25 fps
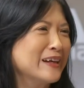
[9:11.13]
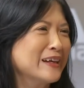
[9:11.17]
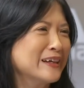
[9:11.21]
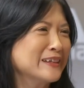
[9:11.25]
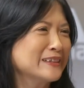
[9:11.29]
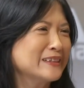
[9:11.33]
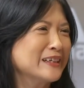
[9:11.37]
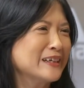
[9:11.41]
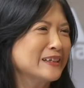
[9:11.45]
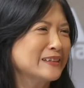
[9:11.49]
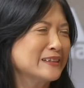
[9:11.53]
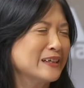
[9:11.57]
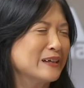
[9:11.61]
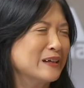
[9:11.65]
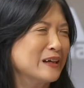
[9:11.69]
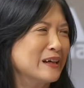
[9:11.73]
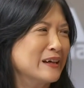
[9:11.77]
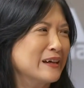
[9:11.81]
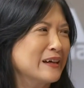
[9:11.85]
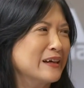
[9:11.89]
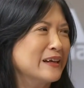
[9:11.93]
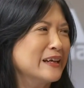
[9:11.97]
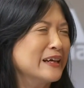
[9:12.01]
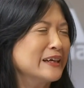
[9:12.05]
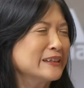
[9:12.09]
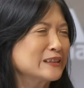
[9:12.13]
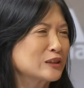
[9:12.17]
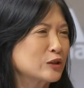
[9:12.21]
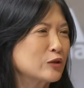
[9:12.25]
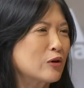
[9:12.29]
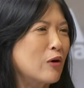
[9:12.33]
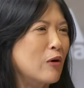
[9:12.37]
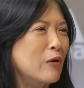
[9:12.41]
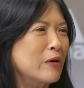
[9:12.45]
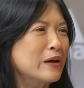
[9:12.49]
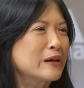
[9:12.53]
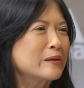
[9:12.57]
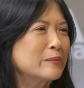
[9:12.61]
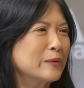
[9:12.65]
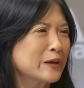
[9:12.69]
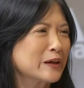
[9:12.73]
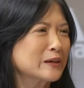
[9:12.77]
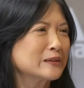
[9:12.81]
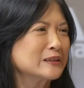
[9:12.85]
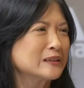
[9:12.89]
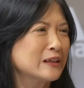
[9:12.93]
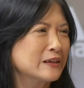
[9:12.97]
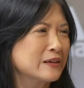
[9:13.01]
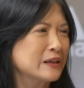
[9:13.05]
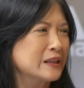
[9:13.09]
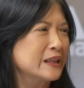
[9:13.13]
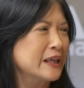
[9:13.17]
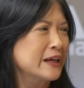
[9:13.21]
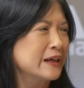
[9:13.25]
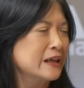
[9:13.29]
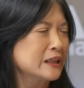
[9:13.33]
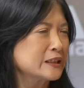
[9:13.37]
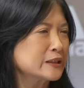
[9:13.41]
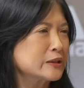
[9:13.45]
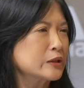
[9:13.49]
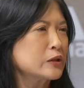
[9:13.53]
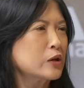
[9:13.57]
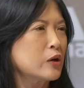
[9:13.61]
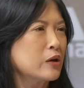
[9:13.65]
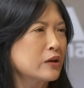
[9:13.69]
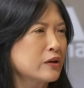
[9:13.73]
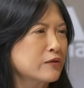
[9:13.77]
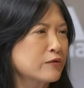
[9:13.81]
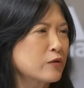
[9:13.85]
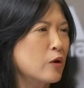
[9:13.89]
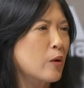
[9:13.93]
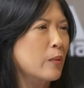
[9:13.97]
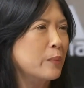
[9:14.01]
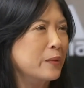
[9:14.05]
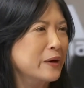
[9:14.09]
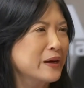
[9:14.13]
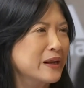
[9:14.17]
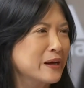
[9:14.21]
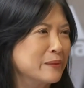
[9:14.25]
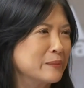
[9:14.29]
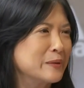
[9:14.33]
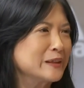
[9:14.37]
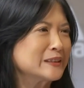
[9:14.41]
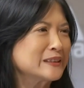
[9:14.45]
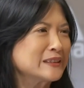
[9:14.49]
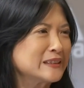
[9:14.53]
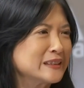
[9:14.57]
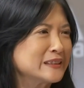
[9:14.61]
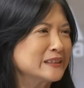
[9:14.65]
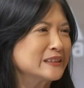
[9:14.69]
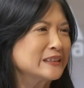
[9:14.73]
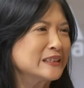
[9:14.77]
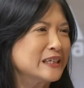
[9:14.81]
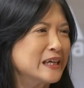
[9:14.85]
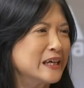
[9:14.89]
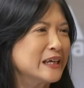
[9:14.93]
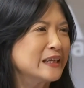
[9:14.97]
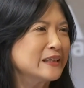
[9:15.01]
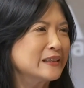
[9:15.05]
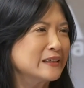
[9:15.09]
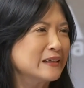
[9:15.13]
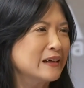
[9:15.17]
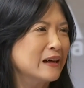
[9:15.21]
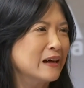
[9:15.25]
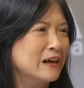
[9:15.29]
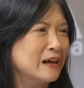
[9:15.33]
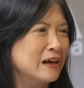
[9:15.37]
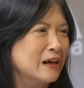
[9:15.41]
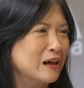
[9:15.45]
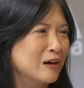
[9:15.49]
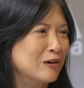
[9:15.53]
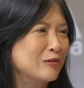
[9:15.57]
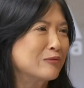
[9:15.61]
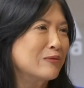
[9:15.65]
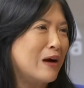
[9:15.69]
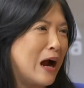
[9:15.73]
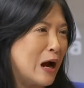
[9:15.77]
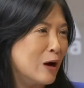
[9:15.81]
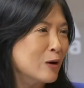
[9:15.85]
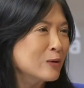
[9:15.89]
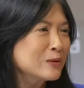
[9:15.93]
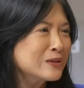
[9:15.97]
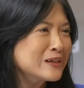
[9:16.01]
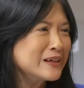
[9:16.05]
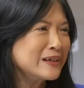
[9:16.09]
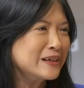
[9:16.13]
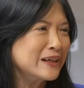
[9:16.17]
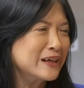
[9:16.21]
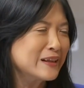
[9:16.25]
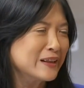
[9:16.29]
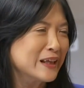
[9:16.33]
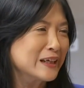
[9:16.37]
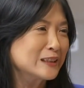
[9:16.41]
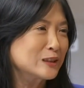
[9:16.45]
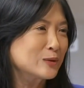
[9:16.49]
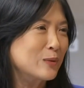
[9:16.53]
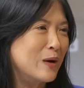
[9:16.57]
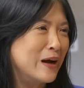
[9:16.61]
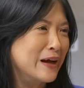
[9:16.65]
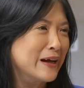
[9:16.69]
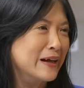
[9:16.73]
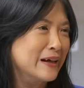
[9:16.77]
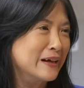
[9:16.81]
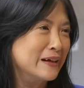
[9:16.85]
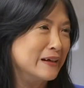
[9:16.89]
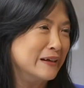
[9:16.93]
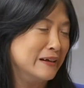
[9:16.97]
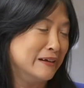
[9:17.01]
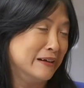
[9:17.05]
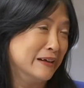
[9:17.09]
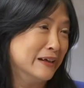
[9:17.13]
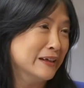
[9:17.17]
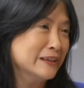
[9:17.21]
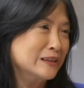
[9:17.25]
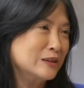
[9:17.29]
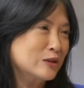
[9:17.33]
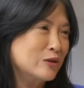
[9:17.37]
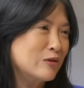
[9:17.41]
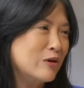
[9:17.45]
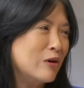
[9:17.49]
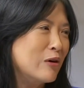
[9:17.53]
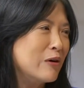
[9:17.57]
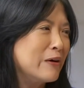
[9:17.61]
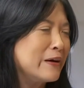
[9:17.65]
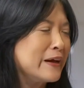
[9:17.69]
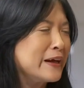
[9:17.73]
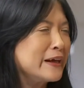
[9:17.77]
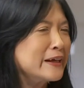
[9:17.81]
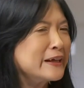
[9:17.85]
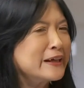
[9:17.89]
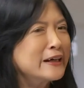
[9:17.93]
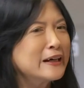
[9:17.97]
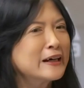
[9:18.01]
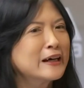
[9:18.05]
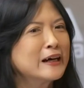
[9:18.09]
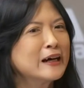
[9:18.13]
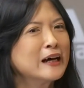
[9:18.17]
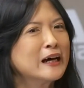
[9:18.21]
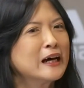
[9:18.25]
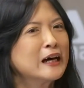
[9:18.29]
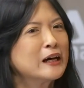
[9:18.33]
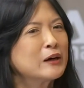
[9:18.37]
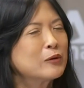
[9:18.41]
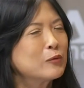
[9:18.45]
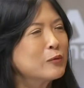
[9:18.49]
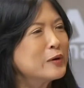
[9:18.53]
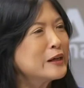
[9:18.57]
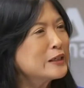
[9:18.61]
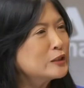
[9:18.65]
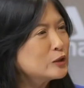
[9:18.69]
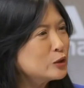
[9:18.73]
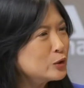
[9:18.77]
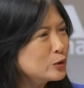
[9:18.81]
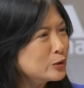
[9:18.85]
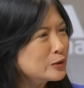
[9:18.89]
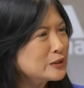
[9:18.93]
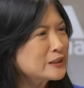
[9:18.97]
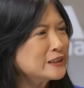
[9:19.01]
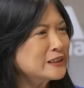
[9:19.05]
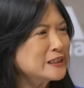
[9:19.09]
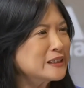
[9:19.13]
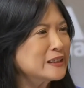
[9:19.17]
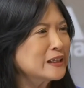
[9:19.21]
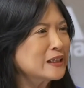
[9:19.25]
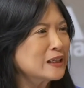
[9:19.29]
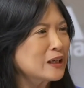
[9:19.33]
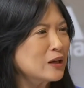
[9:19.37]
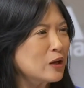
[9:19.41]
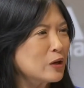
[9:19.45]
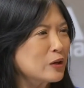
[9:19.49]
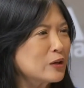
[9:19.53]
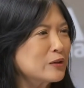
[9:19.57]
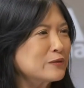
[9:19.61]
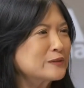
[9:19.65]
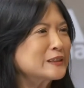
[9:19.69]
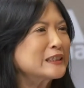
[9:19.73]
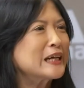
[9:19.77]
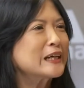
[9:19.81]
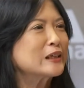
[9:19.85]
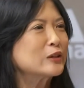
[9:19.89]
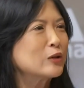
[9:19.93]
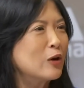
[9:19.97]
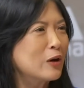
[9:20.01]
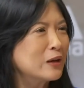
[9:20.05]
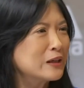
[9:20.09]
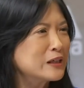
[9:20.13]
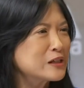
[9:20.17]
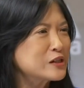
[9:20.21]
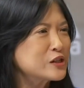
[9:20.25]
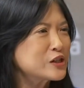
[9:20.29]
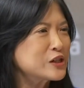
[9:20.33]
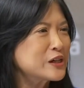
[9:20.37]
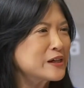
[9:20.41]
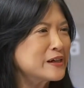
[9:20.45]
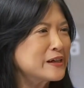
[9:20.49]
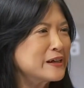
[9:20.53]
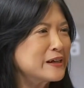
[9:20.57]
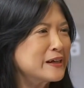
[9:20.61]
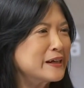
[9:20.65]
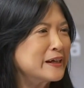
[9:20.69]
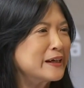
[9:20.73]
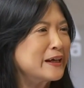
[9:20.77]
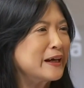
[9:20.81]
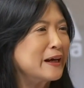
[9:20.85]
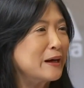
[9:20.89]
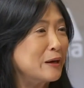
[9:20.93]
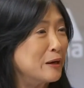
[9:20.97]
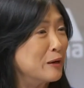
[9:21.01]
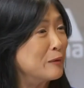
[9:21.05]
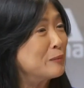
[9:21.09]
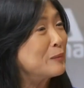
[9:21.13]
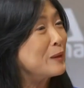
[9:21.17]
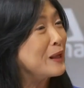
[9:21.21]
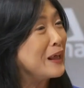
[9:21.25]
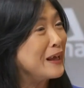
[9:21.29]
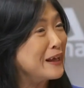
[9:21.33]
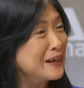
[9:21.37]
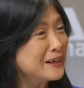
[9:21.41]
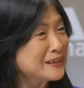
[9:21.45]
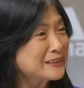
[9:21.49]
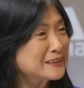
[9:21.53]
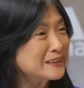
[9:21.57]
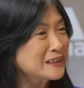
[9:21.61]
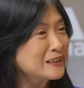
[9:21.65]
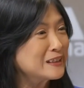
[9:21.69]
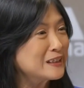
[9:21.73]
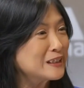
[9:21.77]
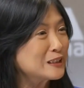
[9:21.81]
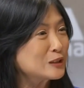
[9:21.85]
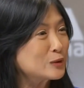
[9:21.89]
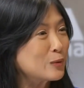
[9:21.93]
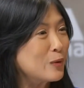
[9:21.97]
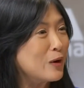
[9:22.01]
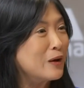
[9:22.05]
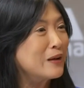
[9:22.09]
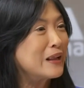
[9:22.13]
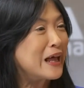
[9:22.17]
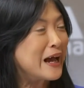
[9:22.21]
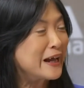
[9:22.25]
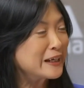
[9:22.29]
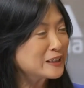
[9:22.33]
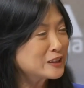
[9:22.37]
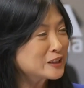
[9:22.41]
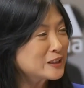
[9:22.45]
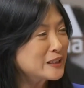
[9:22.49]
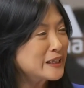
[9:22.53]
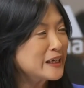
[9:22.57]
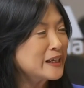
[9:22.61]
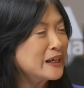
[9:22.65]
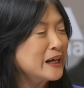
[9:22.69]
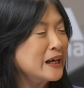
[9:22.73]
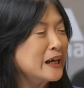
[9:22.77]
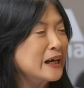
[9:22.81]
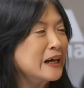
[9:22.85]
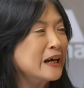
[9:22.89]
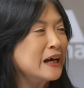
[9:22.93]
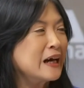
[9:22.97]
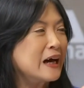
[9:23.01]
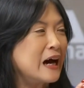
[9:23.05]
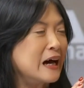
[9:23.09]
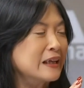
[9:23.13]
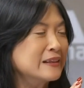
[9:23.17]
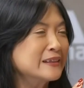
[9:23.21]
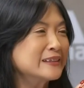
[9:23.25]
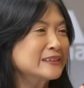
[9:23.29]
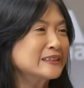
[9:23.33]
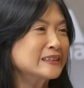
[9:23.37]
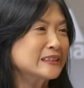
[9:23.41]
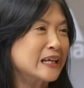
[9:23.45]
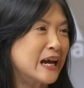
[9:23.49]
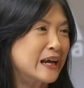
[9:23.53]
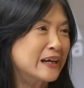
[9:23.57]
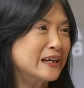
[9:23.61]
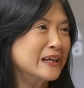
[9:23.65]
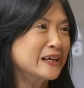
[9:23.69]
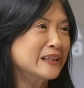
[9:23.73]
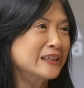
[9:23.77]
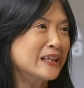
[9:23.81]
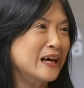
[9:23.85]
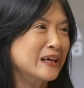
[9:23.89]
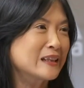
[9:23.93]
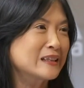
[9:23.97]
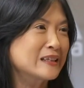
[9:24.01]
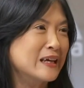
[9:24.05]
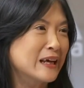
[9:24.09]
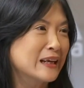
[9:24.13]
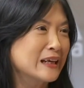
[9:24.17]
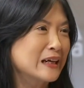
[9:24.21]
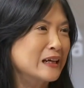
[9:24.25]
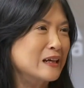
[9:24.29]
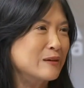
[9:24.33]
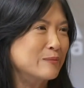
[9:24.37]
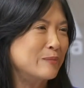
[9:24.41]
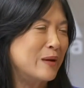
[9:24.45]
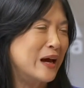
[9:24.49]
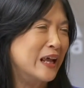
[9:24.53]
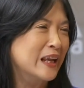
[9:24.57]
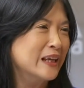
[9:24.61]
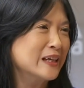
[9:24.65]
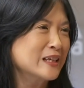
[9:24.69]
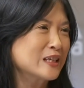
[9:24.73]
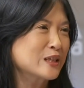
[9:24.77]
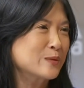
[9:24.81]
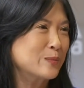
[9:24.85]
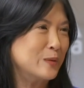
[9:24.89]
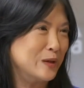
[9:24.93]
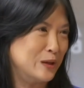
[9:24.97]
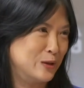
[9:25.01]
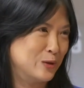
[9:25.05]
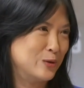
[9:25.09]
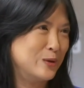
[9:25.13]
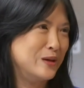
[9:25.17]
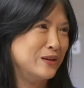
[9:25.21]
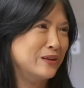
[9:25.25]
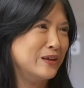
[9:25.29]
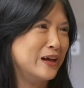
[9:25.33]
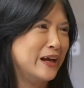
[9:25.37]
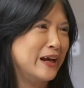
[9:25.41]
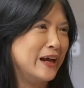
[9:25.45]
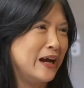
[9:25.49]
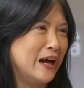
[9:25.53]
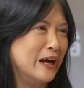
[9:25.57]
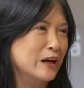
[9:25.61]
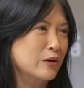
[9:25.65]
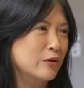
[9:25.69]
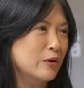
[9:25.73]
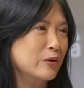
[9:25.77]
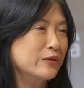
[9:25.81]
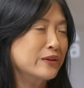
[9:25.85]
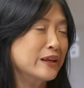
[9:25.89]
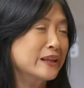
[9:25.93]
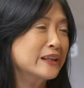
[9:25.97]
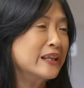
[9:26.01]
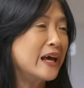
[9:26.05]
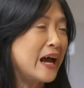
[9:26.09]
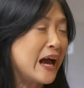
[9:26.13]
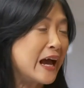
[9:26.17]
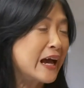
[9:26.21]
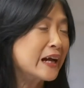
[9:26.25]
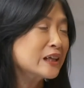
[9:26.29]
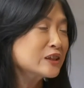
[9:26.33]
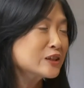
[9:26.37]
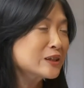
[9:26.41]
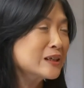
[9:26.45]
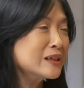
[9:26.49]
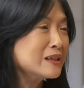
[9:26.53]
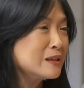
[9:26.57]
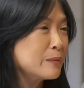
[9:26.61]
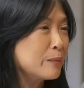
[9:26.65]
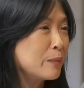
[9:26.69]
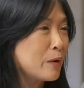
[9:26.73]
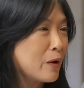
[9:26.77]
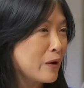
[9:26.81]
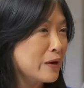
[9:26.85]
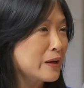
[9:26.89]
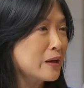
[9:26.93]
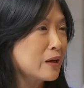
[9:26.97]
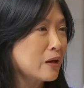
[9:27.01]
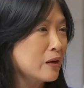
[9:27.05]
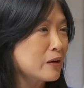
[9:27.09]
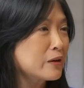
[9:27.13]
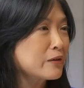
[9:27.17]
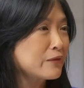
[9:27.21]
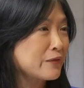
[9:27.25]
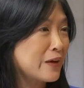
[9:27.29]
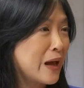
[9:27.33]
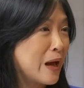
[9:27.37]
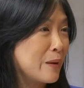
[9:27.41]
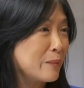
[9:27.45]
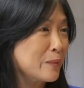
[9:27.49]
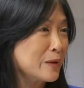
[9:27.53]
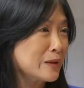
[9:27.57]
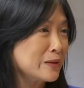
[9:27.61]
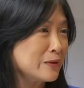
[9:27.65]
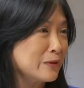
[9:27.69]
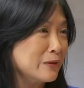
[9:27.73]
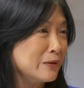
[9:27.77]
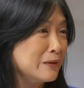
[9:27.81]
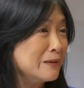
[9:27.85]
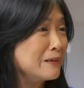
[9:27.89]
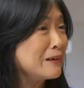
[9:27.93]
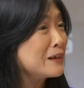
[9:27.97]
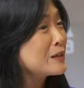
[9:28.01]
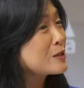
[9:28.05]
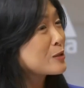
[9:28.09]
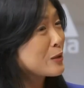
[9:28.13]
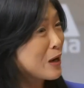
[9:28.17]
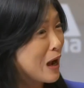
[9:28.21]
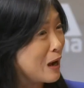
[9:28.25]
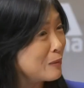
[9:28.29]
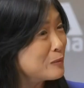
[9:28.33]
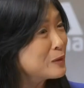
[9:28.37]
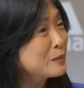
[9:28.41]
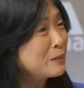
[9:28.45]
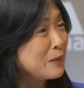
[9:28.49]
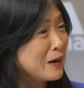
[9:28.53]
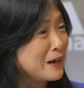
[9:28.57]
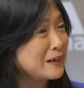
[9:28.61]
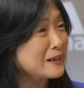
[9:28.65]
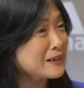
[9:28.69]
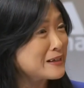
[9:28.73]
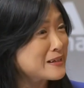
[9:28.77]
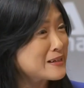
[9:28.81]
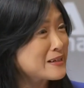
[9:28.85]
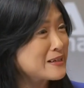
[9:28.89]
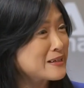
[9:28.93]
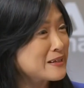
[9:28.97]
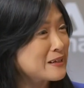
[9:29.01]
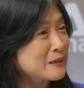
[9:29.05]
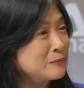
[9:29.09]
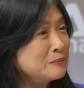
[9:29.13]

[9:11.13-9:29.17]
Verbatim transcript: It, it, it is growing because uh, there's a lot of corporate and business need uh, around it, and that's why it is growing. We do see a lot of technology uh, players in this world actually understanding that delicate balance between the AI growth, and they're actually deploying a lot of capital into carbon markets.